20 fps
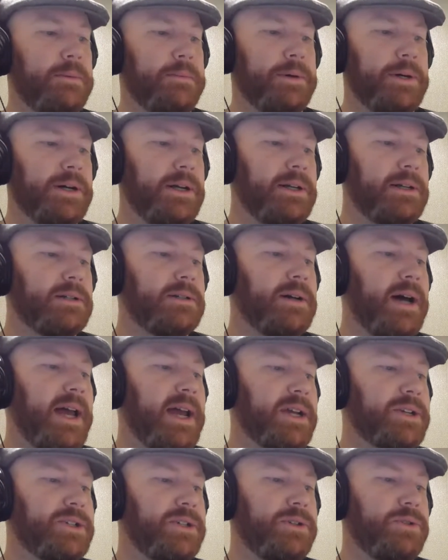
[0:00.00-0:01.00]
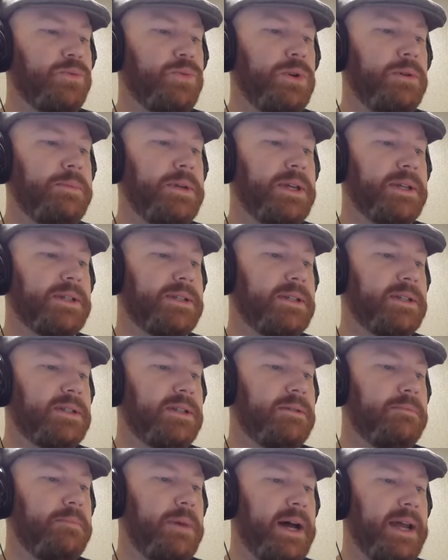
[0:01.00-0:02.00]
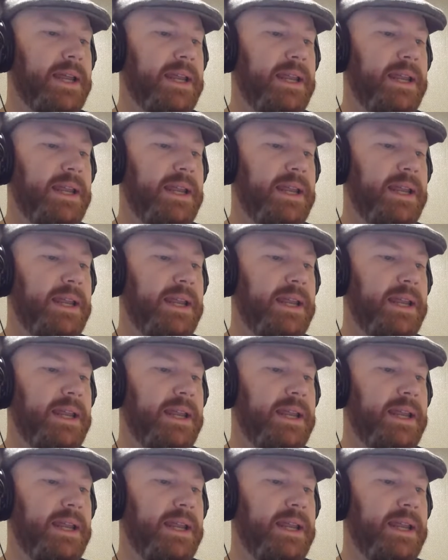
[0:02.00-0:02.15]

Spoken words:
political actions will be assisted by